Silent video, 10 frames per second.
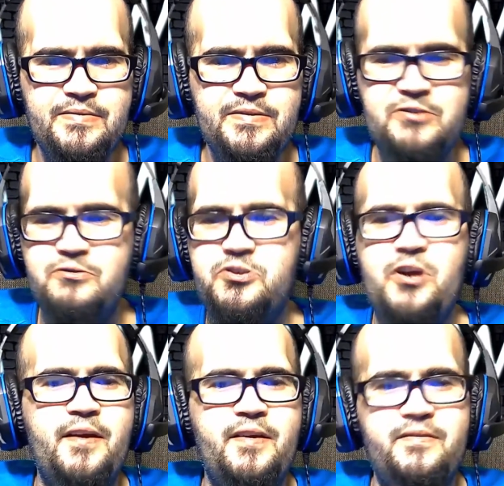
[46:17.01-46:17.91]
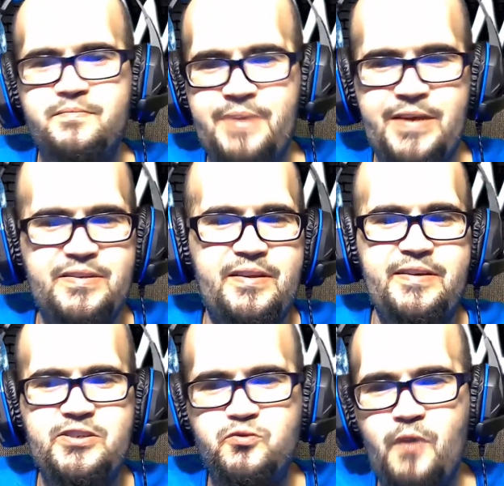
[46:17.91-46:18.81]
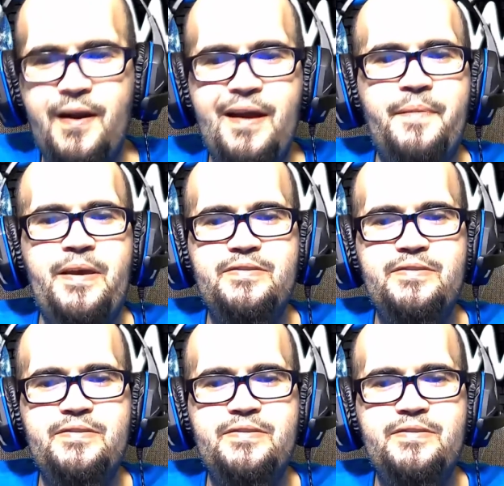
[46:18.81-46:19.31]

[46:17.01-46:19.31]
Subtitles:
she was trying to basically swear at me,